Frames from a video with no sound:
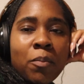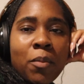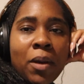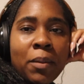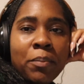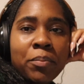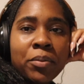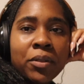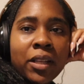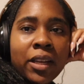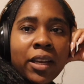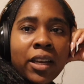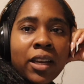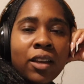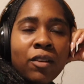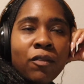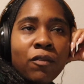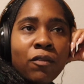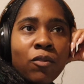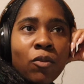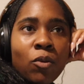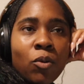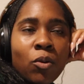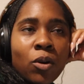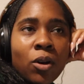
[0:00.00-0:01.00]
My plan
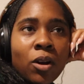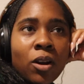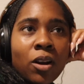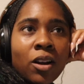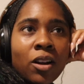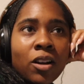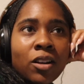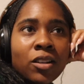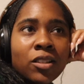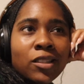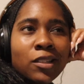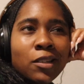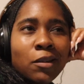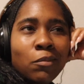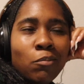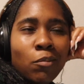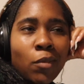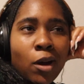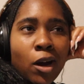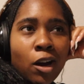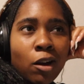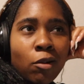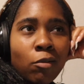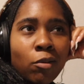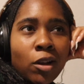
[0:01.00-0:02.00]
for
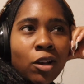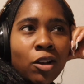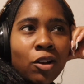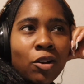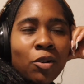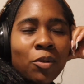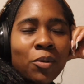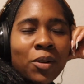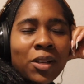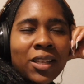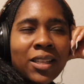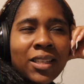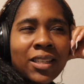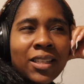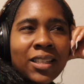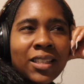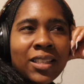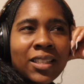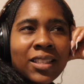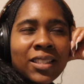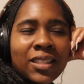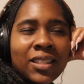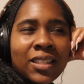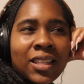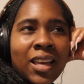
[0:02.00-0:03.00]
tomorrow
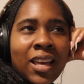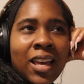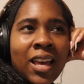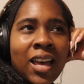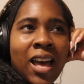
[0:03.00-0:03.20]
is